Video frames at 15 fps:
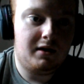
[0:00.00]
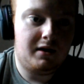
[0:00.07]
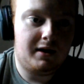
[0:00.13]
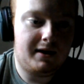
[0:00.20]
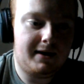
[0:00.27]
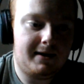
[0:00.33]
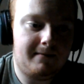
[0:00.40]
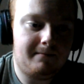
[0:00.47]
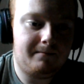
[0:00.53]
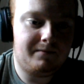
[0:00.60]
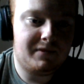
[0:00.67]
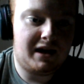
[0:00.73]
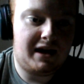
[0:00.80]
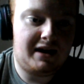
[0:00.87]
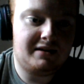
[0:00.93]

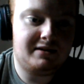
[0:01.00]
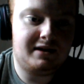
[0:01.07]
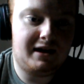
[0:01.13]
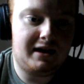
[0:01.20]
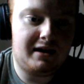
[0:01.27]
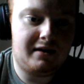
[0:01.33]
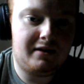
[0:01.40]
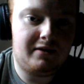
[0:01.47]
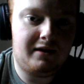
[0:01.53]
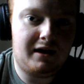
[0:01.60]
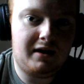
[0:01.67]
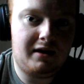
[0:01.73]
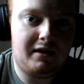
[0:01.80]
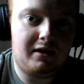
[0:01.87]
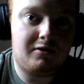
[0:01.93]
And yeah,
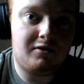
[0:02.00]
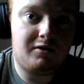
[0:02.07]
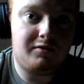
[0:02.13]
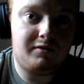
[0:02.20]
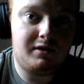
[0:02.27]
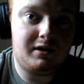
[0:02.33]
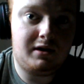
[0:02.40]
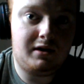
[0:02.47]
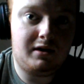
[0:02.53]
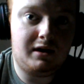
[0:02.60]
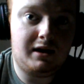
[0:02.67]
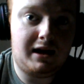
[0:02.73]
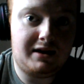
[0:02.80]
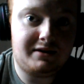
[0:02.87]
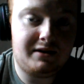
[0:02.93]
they are currently
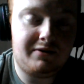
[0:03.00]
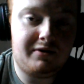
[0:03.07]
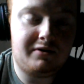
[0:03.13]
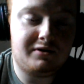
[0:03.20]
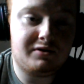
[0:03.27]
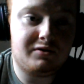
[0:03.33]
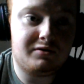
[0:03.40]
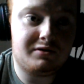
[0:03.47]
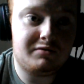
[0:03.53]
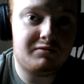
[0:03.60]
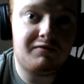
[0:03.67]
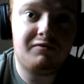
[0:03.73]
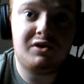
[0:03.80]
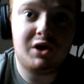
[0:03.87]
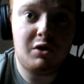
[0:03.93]
last in the constructors
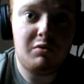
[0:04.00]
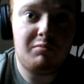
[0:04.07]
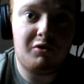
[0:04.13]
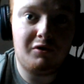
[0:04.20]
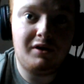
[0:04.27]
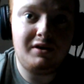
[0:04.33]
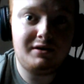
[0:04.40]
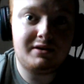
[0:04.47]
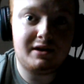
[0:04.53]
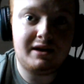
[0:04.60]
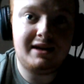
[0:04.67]
with no points.